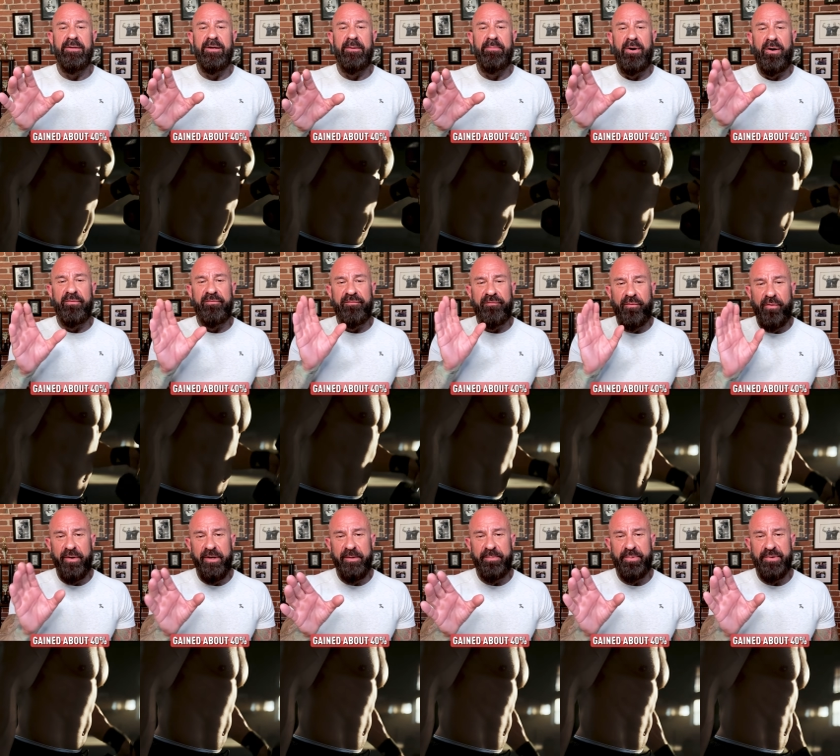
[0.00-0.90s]
about
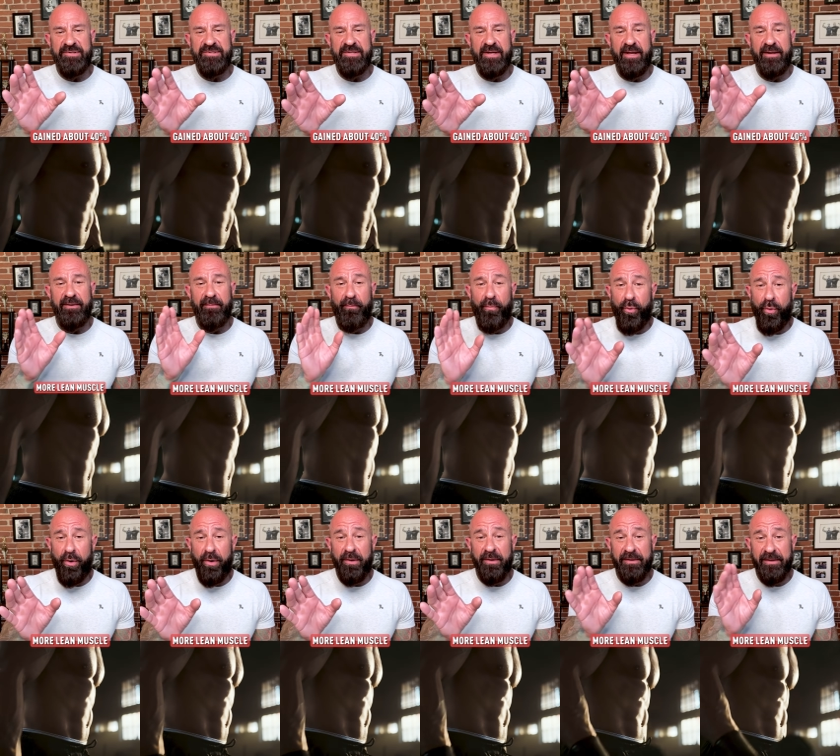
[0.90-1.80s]
40%
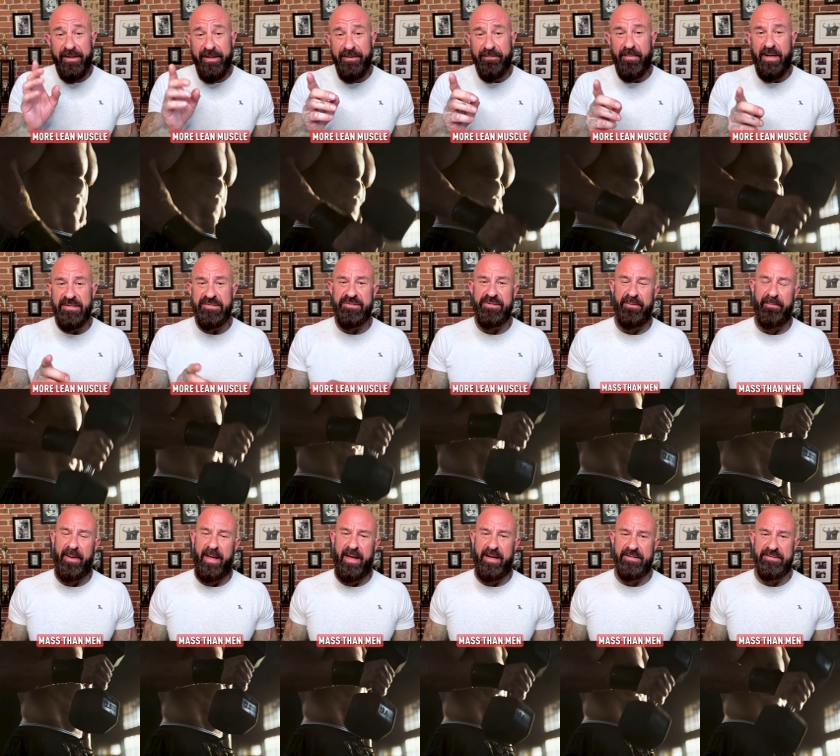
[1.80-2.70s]
more lean muscle
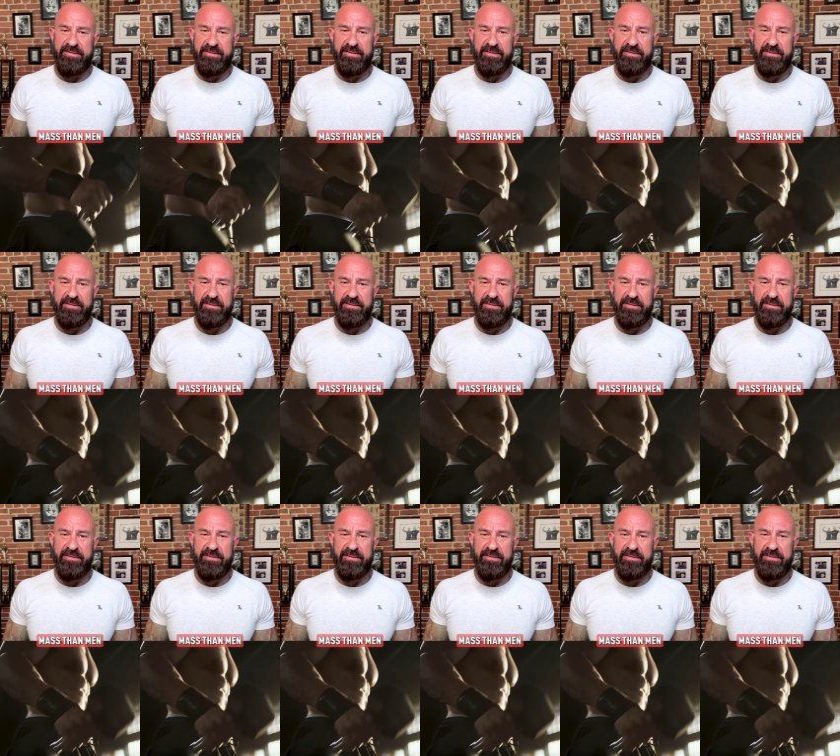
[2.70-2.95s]
mass